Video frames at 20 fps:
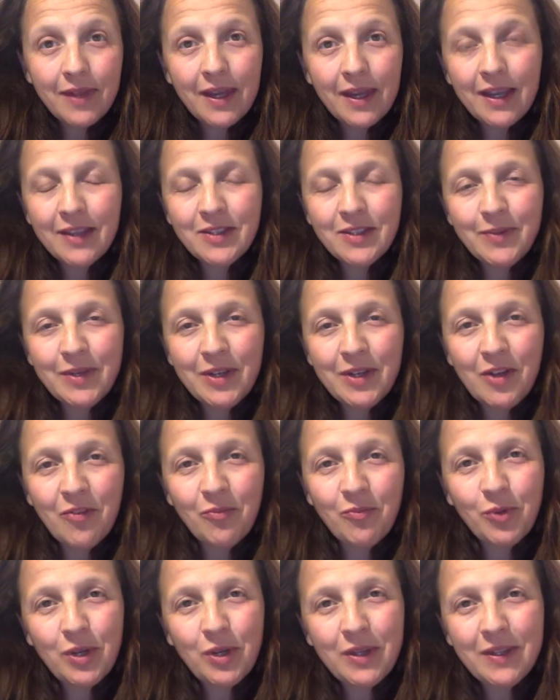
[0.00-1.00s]
That gives me
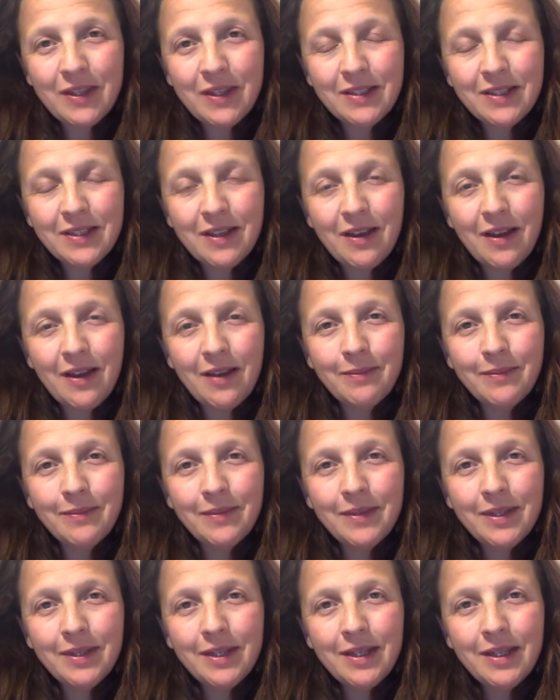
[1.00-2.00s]
enough breathing time